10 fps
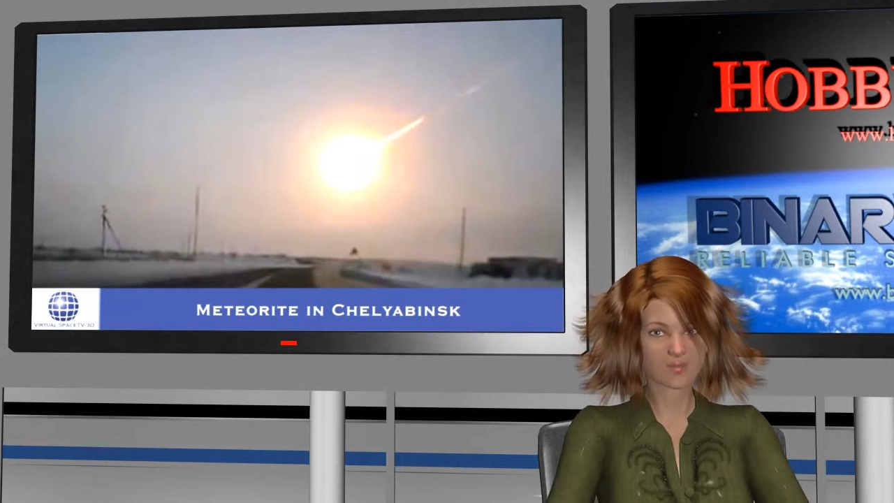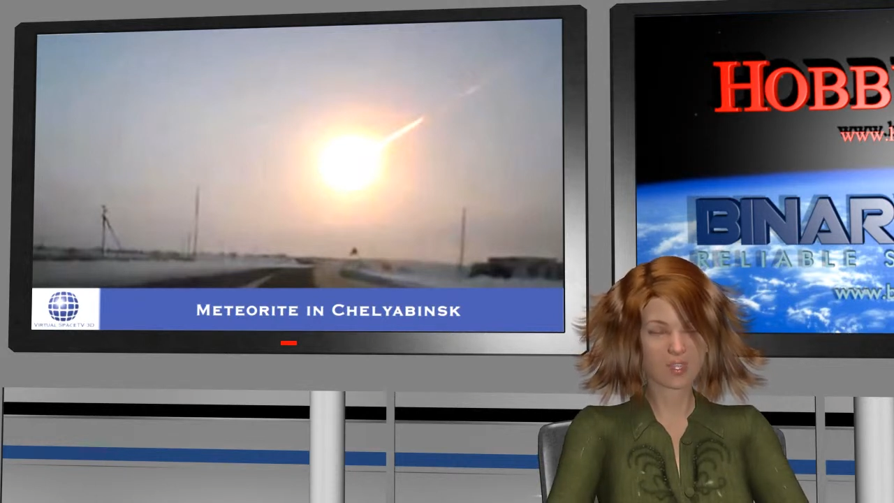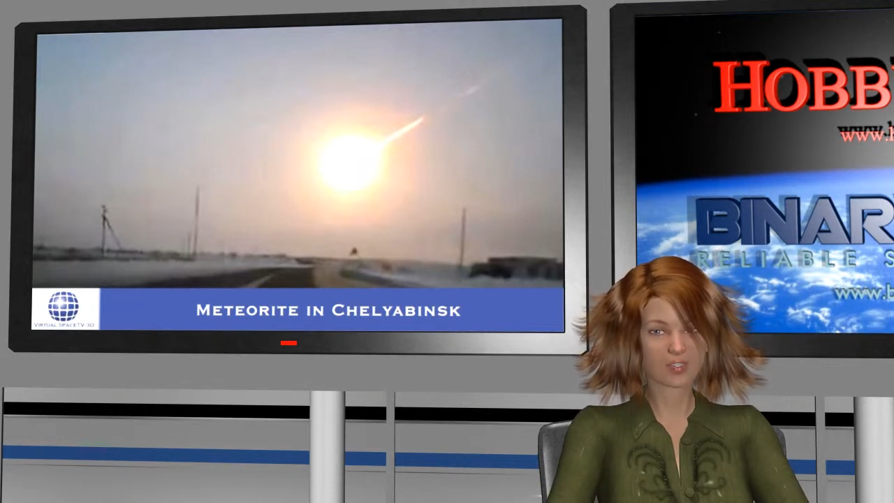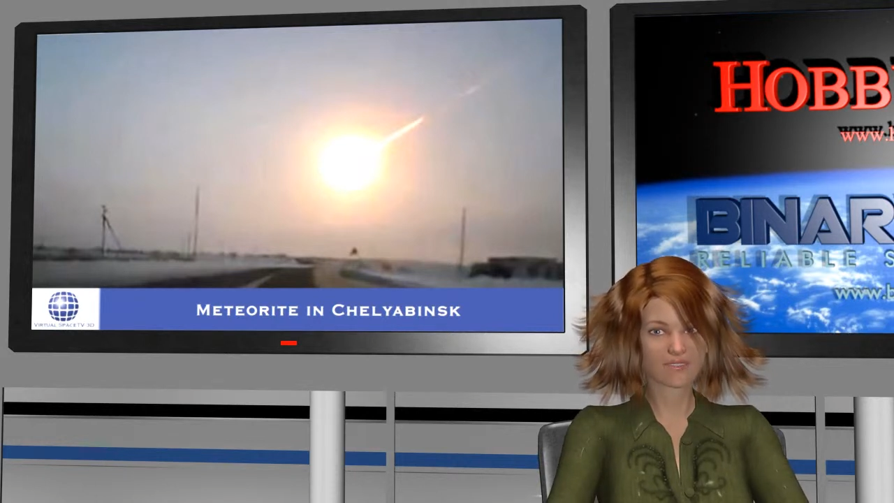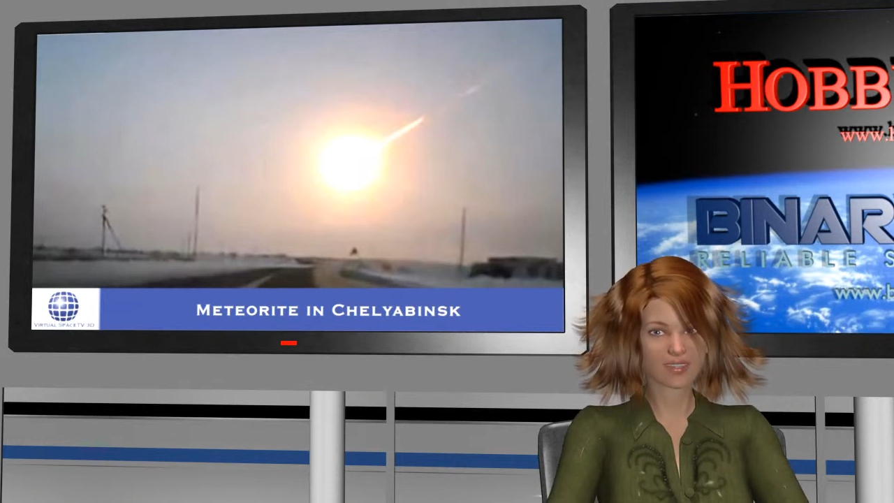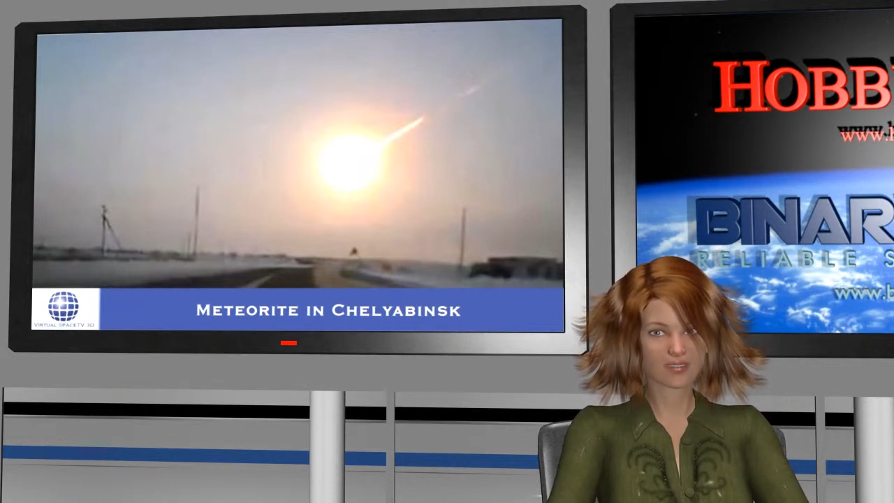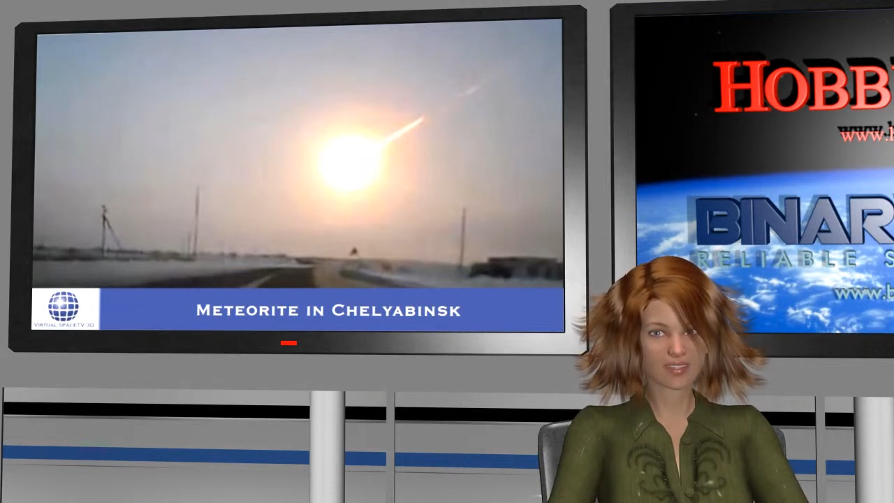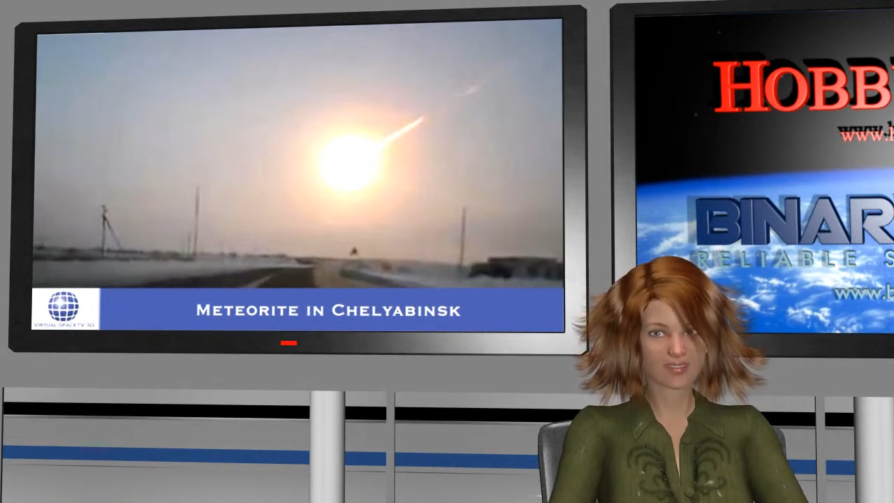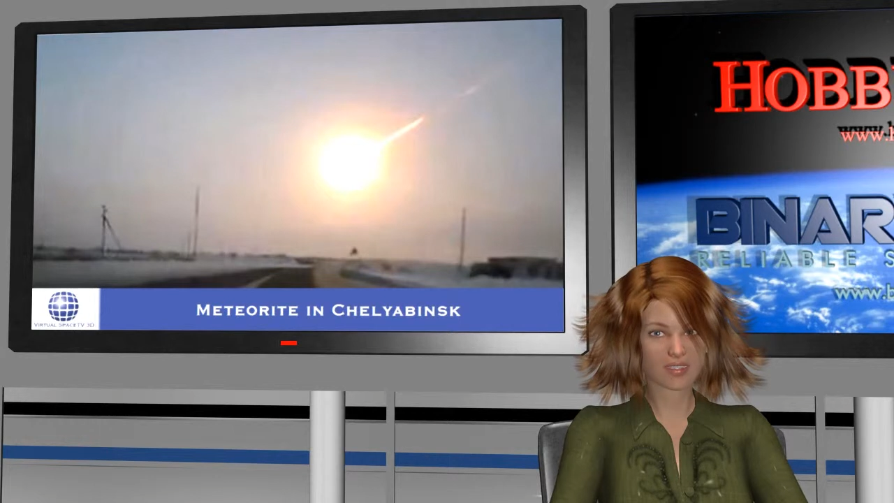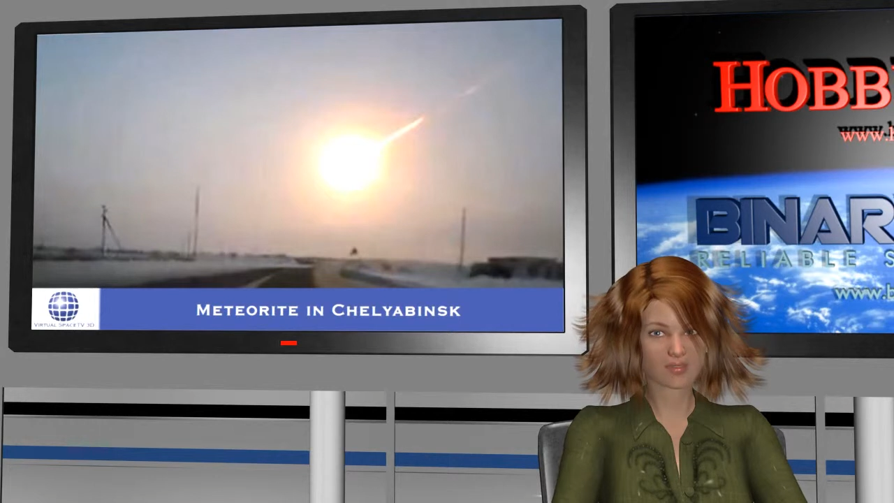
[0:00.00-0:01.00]
approach of
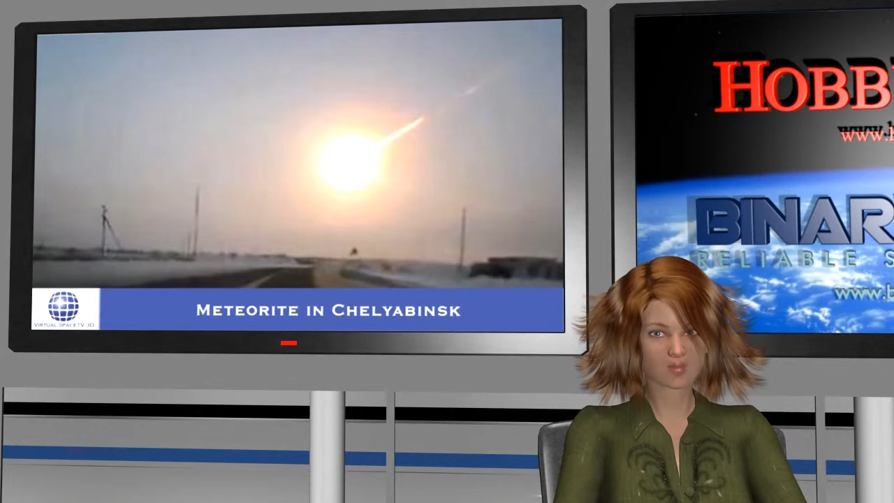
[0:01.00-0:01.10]
asteroid